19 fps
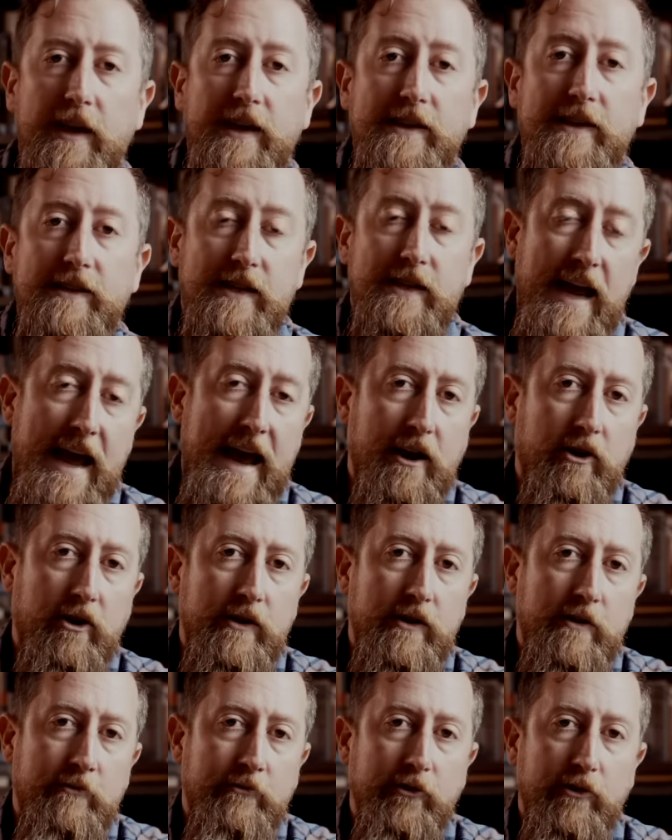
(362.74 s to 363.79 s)
is an
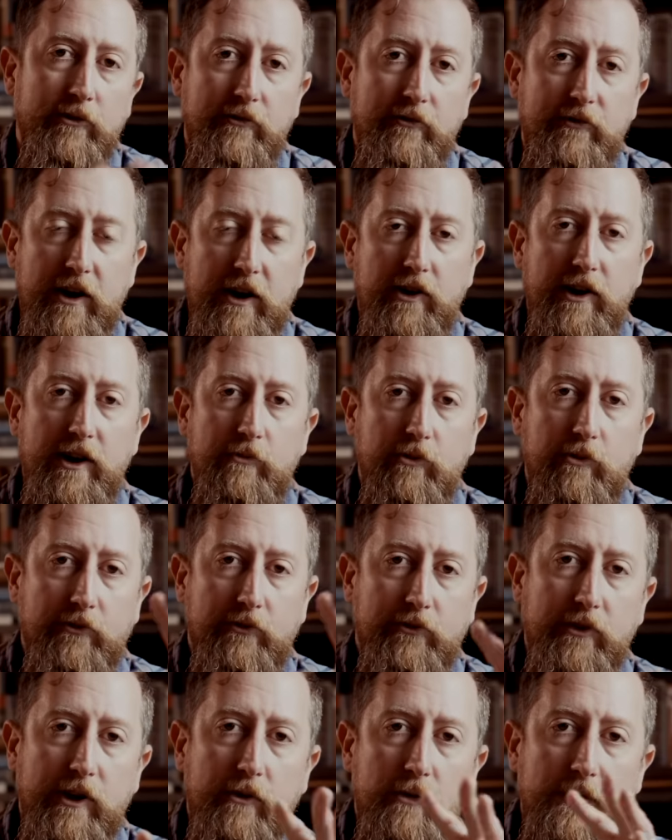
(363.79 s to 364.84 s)
acronym for variable
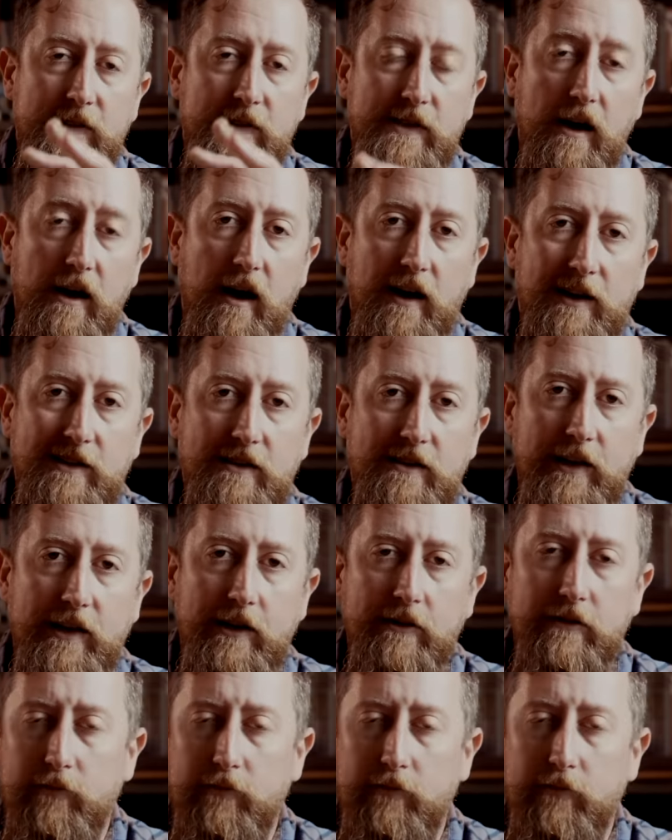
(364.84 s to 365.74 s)
frequency oscillator,